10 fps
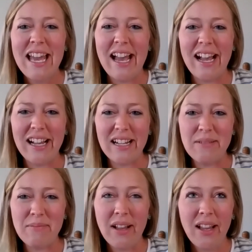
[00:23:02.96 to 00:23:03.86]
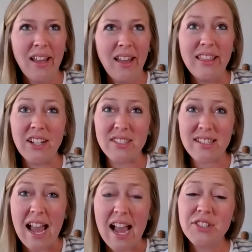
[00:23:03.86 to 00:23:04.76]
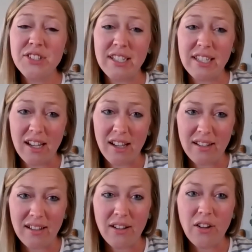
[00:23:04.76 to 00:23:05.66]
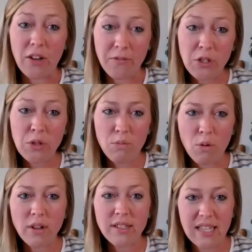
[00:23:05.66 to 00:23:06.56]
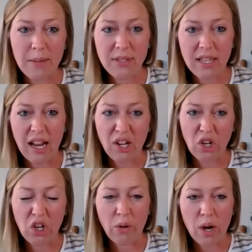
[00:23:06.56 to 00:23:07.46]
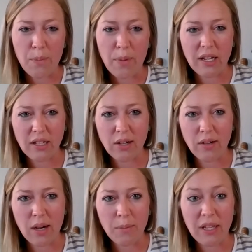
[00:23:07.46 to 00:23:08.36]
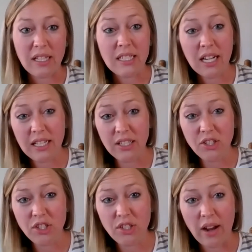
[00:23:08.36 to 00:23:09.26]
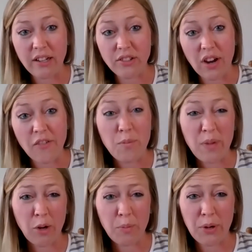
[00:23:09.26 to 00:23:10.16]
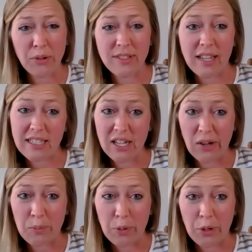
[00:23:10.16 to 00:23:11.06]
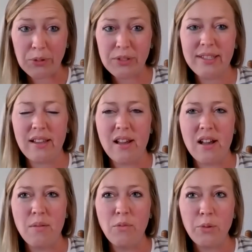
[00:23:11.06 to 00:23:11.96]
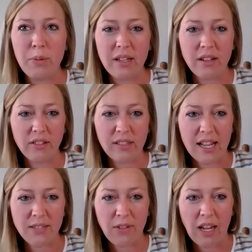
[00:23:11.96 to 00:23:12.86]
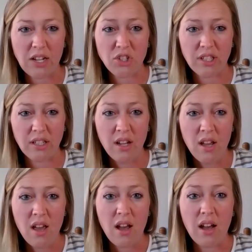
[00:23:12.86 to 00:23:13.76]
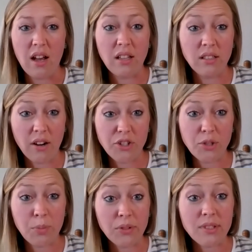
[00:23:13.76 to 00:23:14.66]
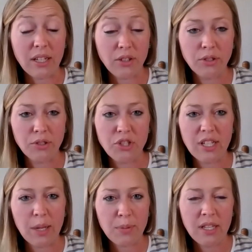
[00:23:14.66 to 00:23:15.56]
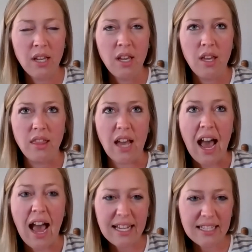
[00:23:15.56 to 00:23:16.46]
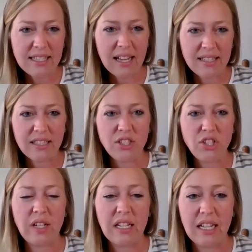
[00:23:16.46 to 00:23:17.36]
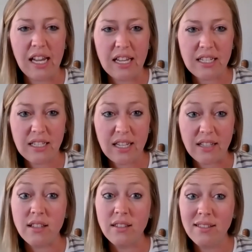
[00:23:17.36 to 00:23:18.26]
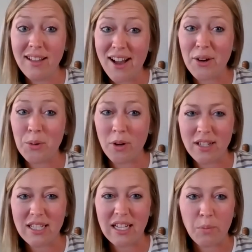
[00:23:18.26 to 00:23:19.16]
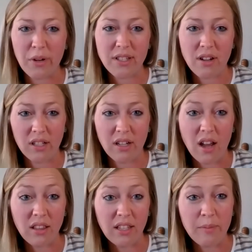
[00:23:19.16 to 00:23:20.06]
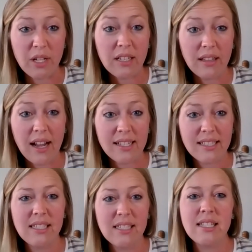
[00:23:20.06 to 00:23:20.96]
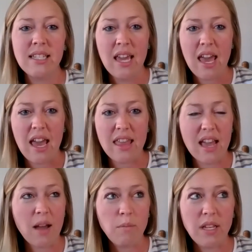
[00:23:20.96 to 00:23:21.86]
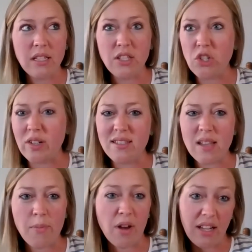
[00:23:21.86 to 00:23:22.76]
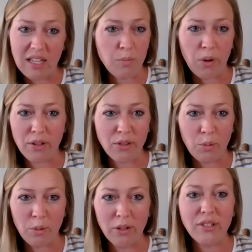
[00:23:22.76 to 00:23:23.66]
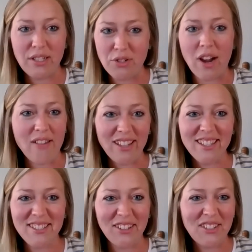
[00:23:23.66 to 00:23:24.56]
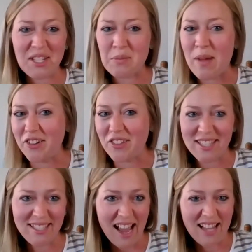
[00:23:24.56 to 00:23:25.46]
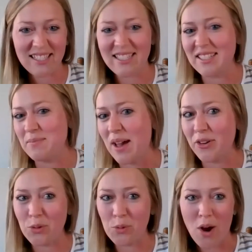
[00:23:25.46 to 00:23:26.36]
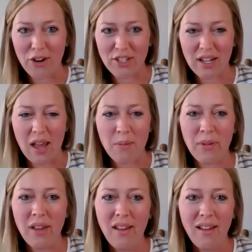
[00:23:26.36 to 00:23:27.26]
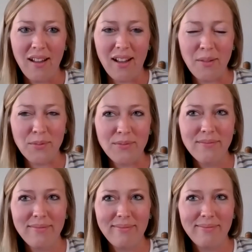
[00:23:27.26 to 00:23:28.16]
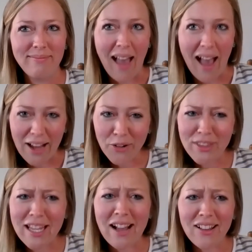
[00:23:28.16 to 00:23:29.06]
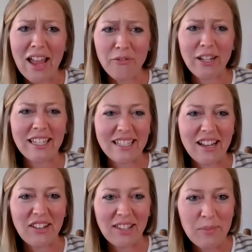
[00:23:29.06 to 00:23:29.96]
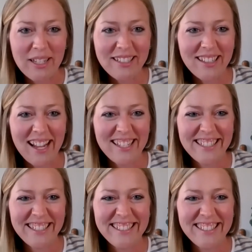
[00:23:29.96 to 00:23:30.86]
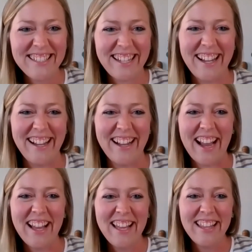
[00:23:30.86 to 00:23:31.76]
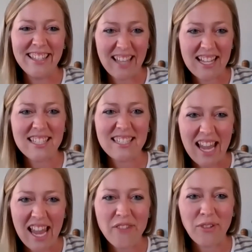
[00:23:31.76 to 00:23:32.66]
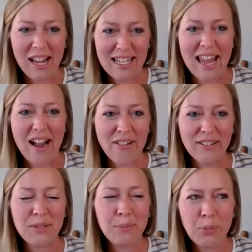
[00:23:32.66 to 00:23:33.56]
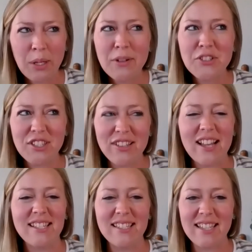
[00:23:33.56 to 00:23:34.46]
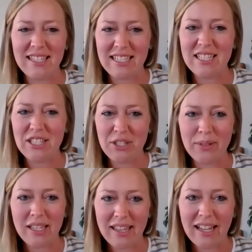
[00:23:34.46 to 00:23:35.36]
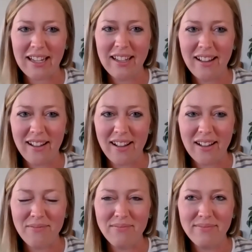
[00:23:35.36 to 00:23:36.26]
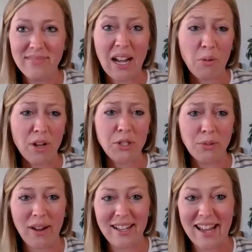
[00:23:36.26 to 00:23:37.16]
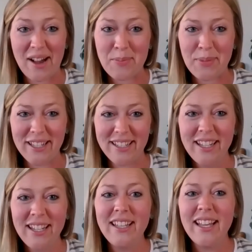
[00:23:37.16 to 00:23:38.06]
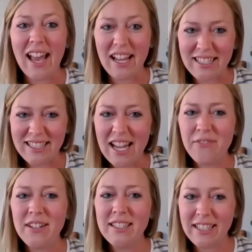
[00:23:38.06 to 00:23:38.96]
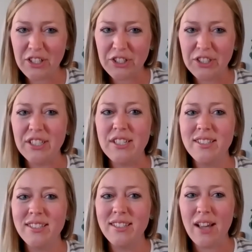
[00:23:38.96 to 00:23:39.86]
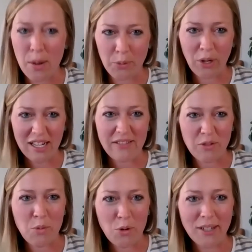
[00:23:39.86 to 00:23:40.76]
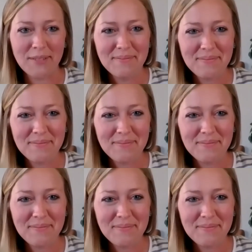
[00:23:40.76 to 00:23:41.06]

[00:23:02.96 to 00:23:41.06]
There's actually a few more steps that I could go up. I could go up in tonnage, so I could drive bigger boats like tugboats would be another classification. Larger boats like cruise ships. The highest license you can get takes a lot of work to get, but it's called an unlimited license. And that means you can step on any boat in the world and drive it. So it doesn't matter the size, it doesn't matter the water type. I don't think I'll ever get an unlimited license. The license I have right now is pretty much the license I need to do anything that I want to right now, but I definitely could upgrade even more.